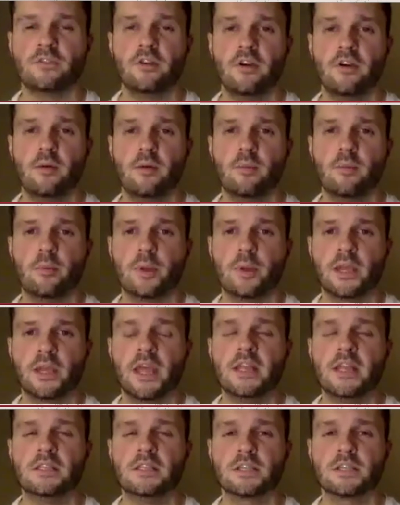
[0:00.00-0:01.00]
of November
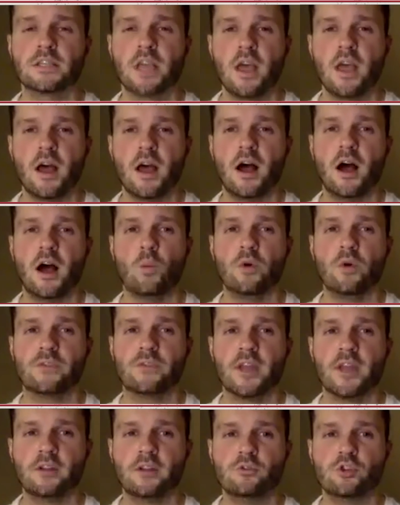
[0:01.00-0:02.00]
begins
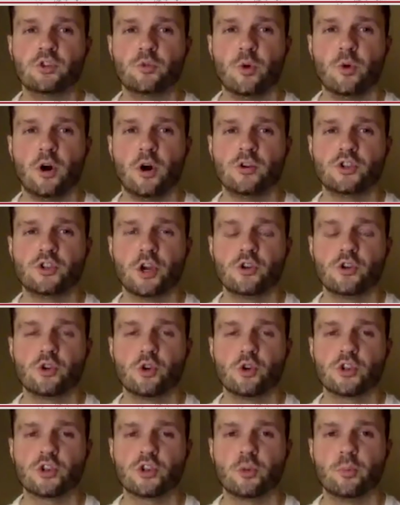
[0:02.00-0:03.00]
with Daniel Dubois and Joe
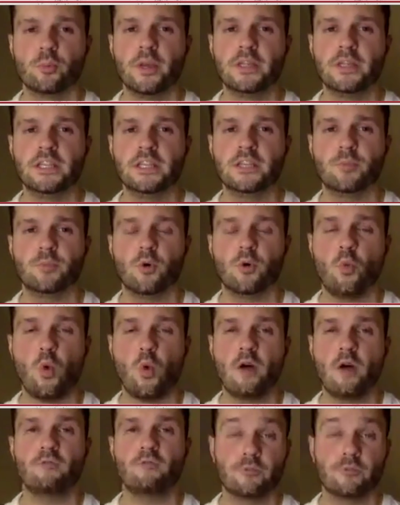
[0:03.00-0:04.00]
Joyce on BT Sport
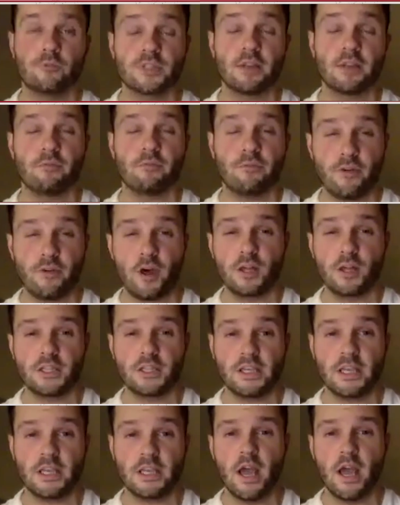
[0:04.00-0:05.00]
1 from
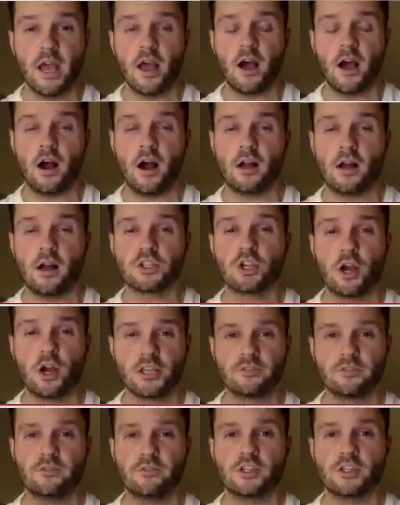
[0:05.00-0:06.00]
7:30.
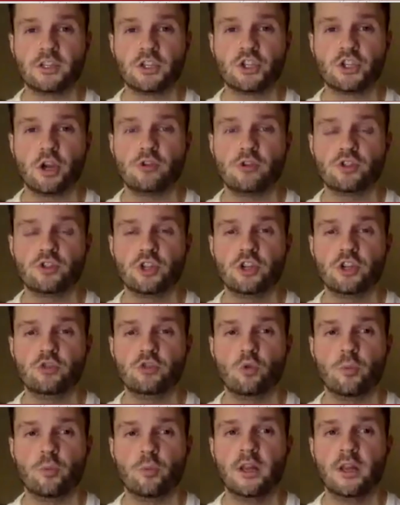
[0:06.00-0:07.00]
Tyson versus Jones
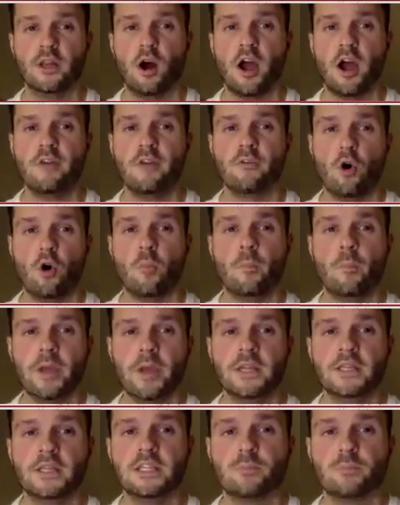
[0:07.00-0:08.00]
Jr. will be live on
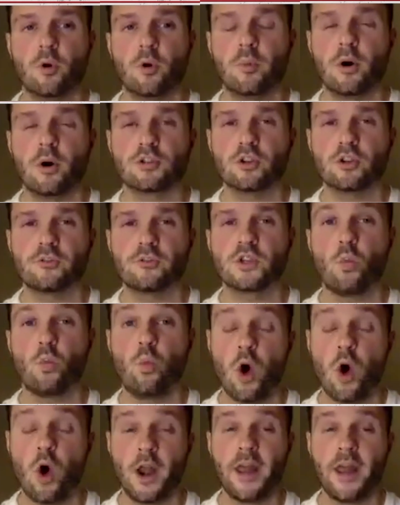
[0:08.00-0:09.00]
BT Sport box office
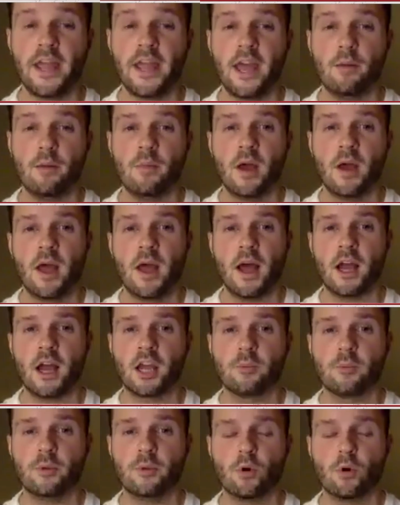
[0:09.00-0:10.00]
at 1 a.m.
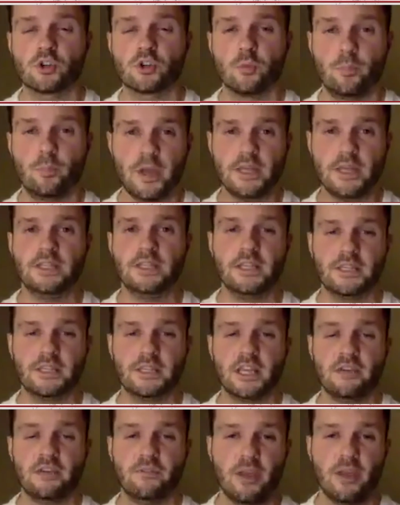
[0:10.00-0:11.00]
and can be watched on BT
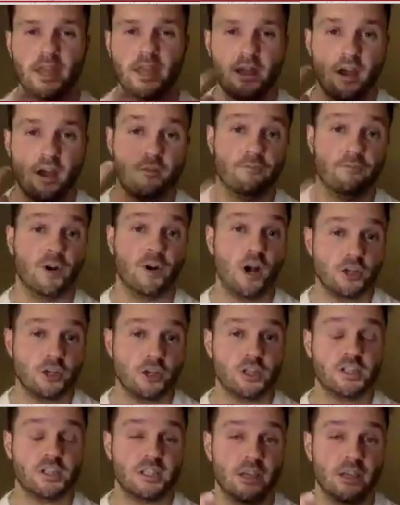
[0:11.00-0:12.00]
TV,
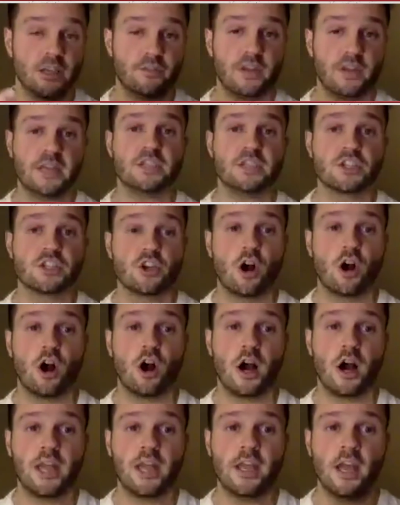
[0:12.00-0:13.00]
Virgin TV,
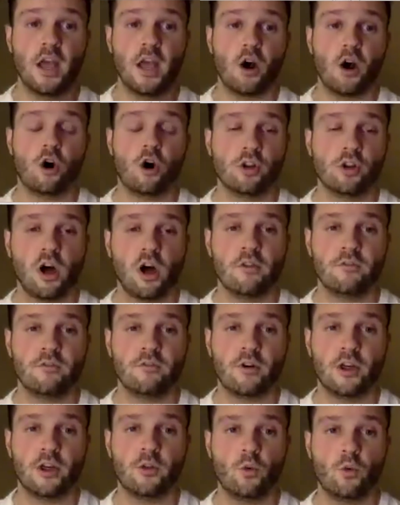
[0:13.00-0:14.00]
Sky, online
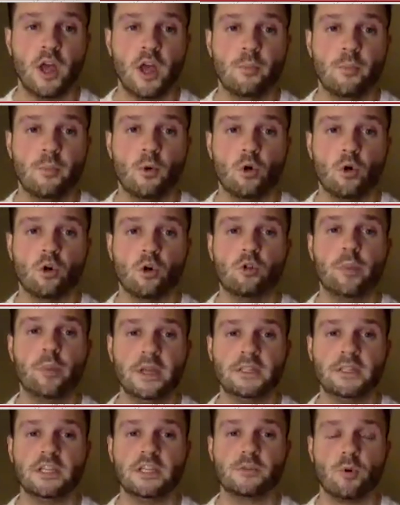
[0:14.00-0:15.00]
via the web, or the
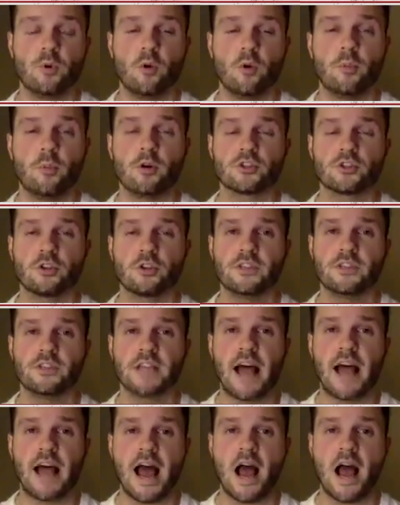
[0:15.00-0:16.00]
BT Sport box
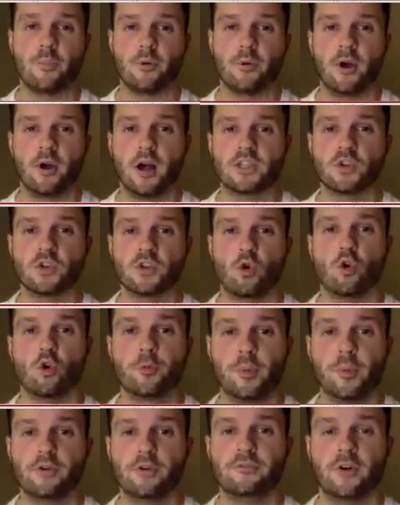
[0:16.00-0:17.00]
office app. To
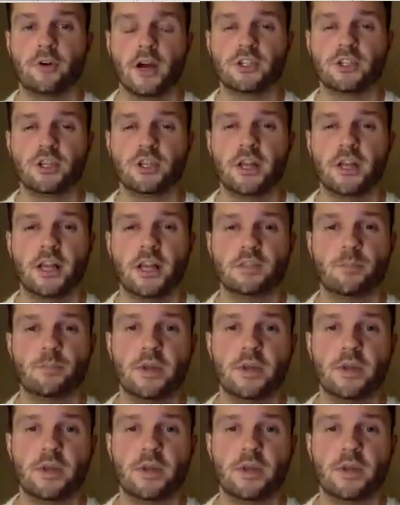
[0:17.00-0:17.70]
all of both fights, you can head to